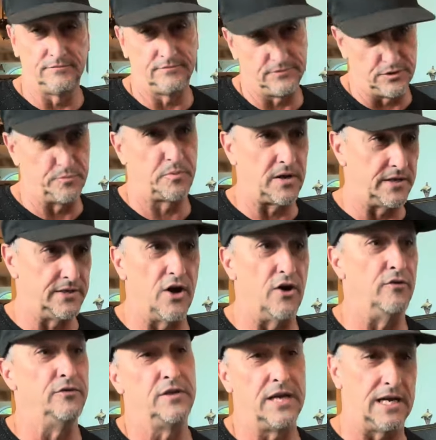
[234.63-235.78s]
you probably don't.
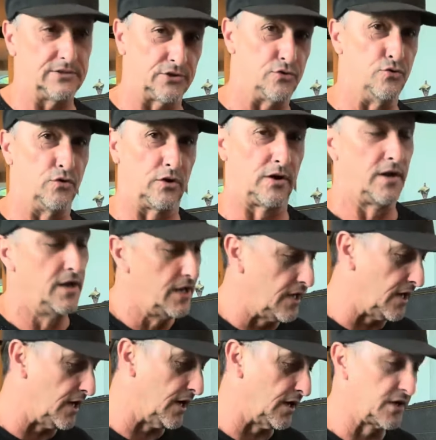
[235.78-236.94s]
You guys are cooler.
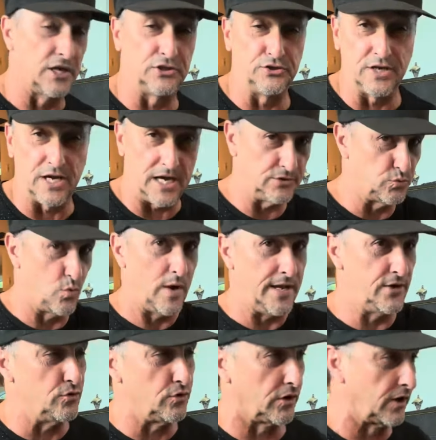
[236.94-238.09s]
Country guys, way
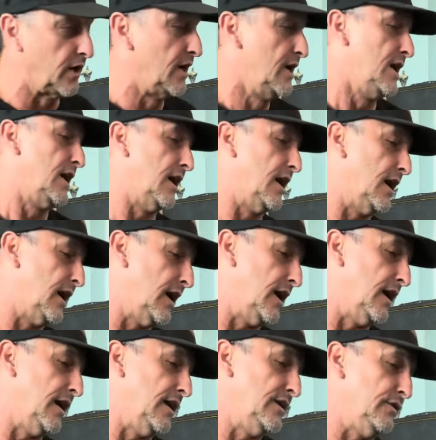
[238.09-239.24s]
cooler.
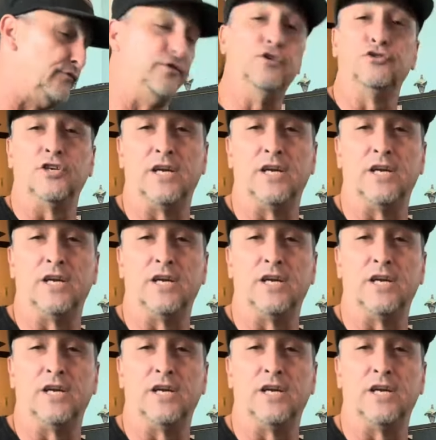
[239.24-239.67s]
Fusion